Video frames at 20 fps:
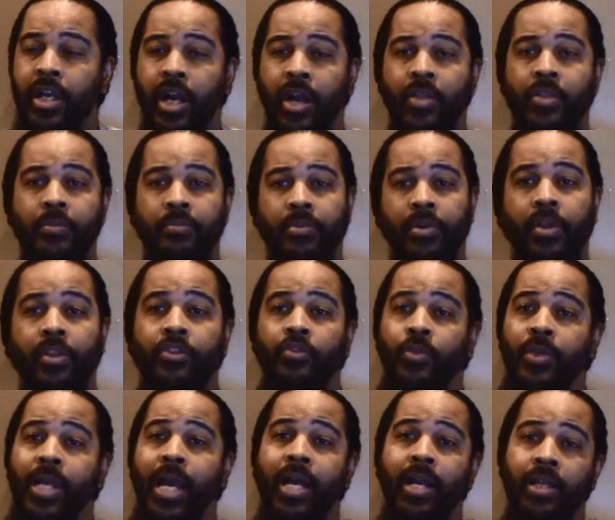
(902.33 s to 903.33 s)
at other brothers,
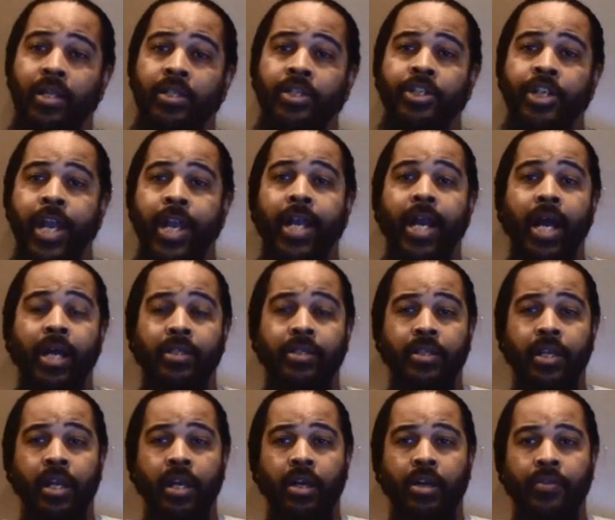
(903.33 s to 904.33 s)
we got to check
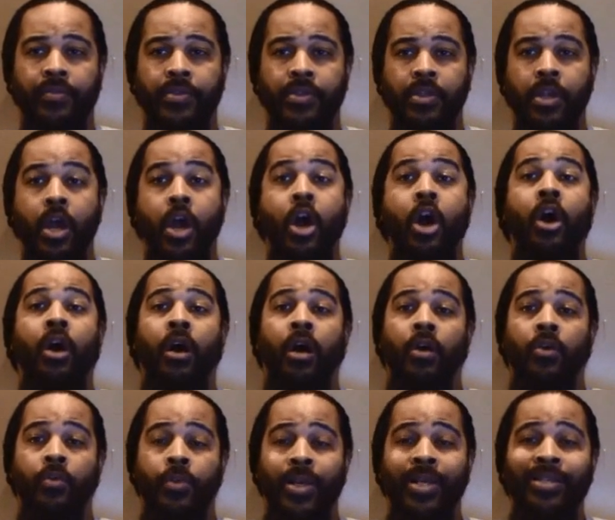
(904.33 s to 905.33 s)
ourselves.
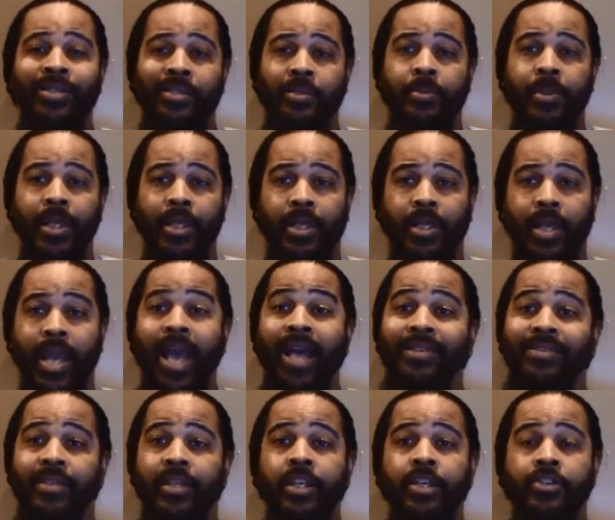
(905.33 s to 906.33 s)
Are we speaking
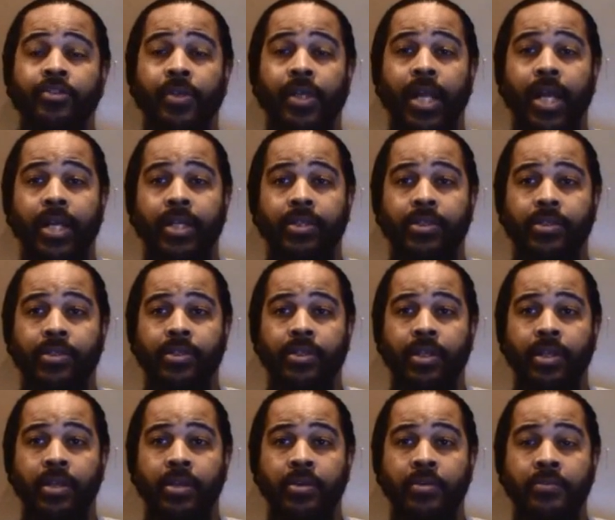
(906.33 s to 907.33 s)
as Israelites,
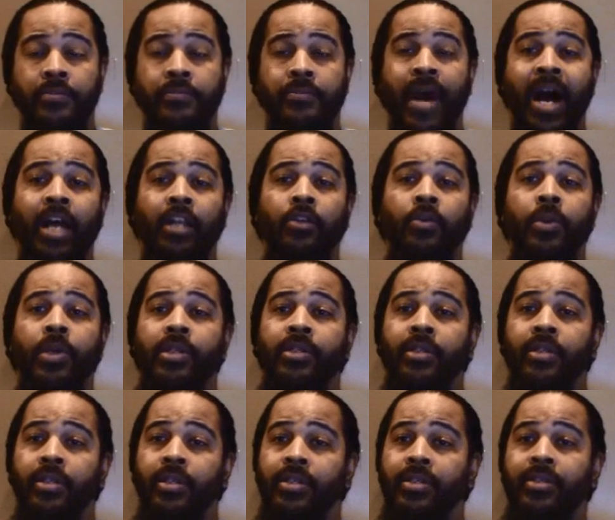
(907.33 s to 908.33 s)
followers
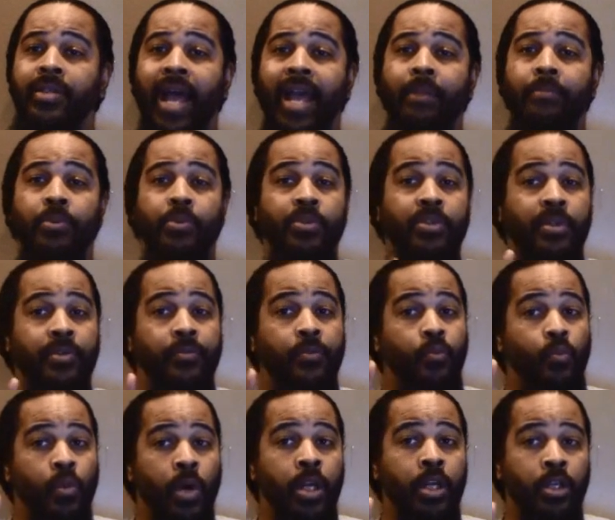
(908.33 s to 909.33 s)
and disciples
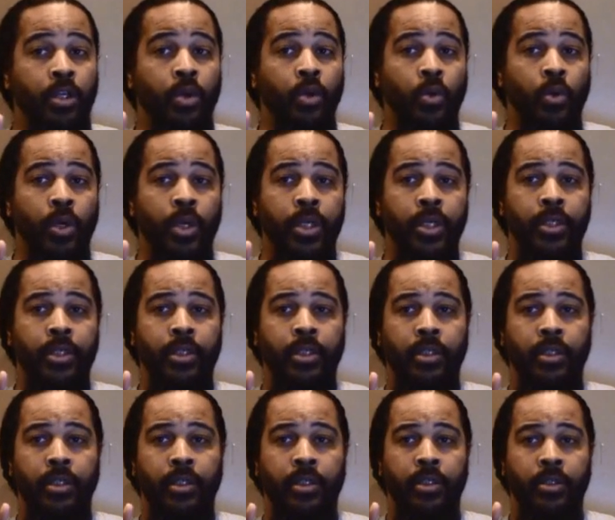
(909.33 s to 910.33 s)
of one Lord,
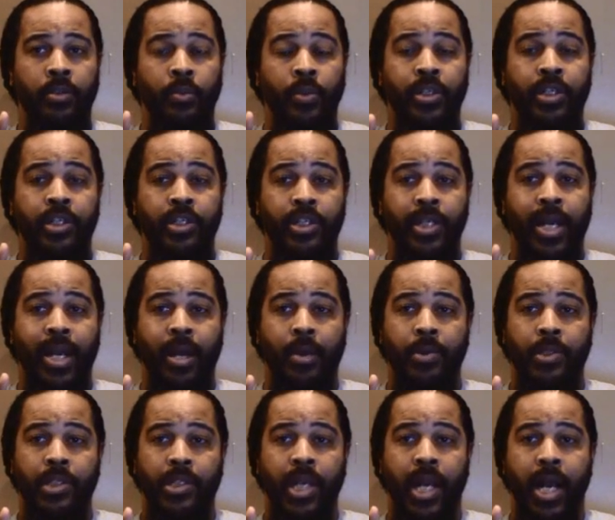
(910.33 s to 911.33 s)
which is
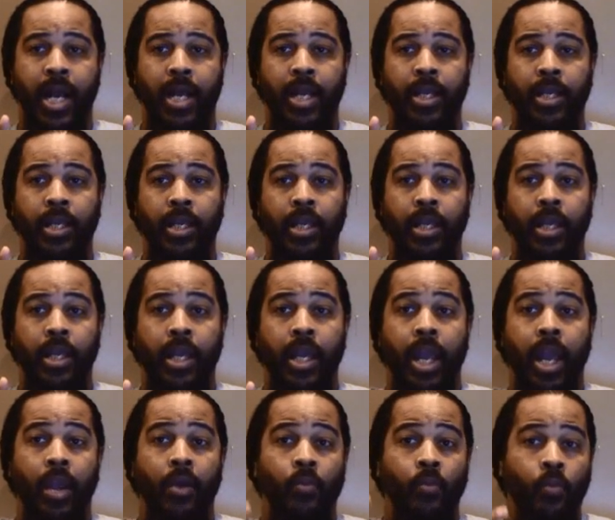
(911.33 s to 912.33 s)
Yahawashi,
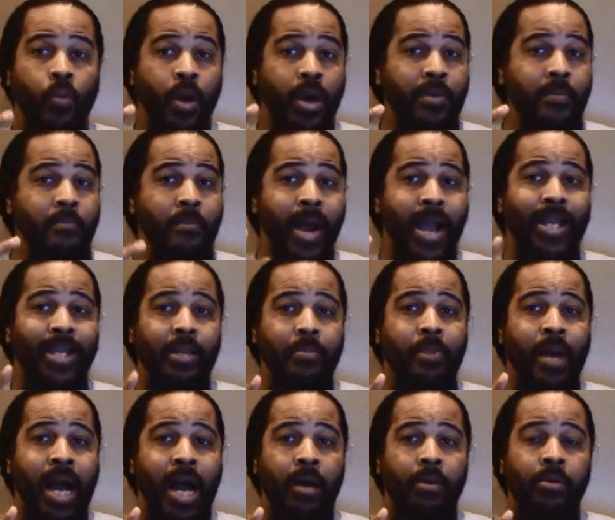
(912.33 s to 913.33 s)
and one mighty
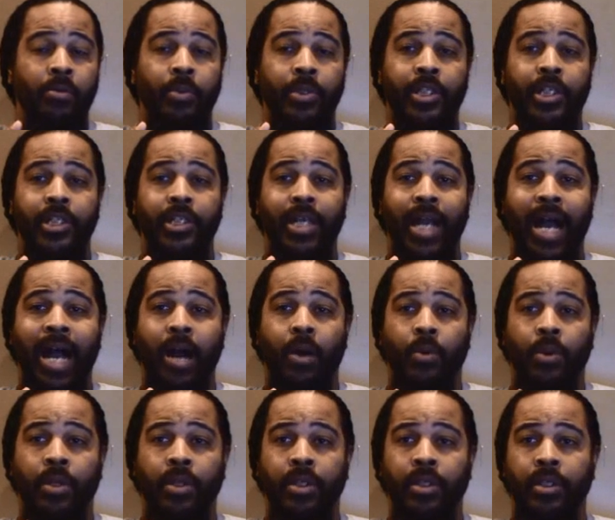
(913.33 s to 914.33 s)
power, which is
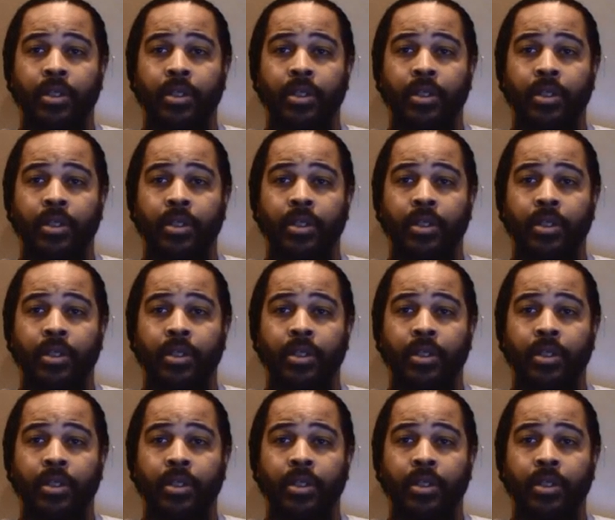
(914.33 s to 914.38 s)
Yahweh?